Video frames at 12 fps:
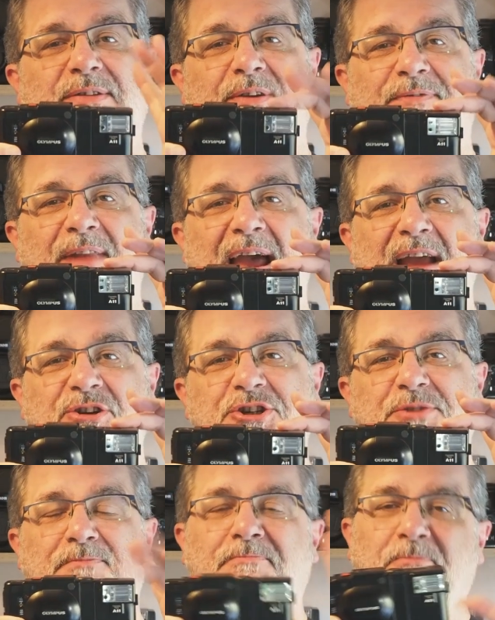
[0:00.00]
The
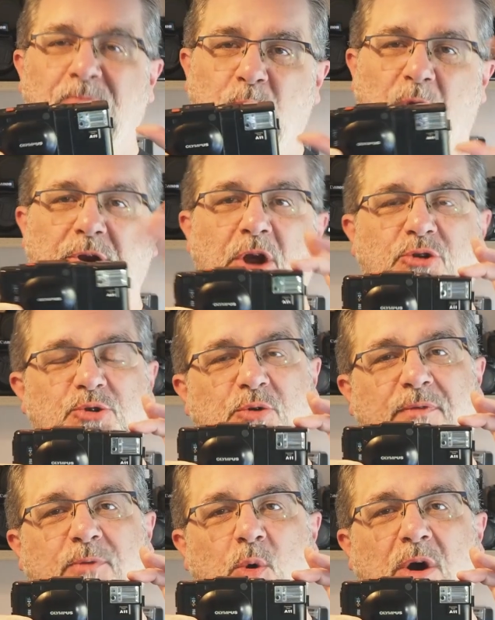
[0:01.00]
flash,
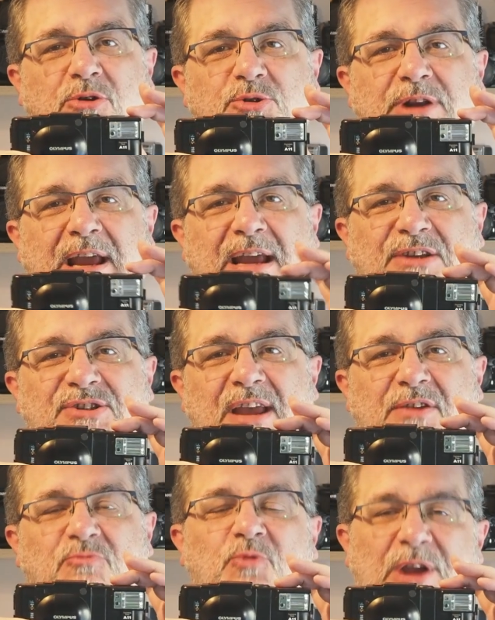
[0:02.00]
100 or 400
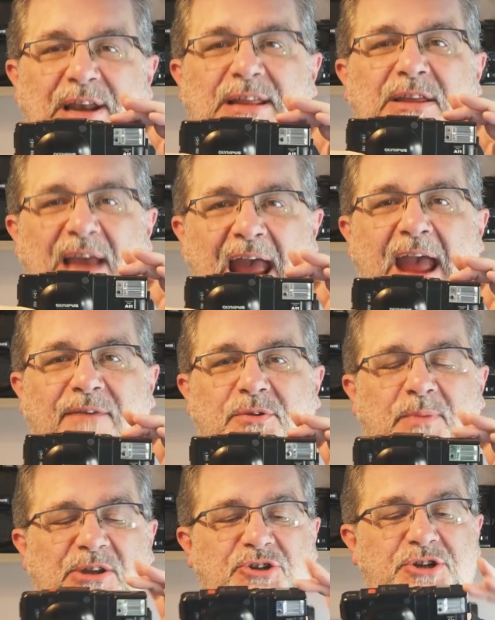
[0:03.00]
ASA, really you have to be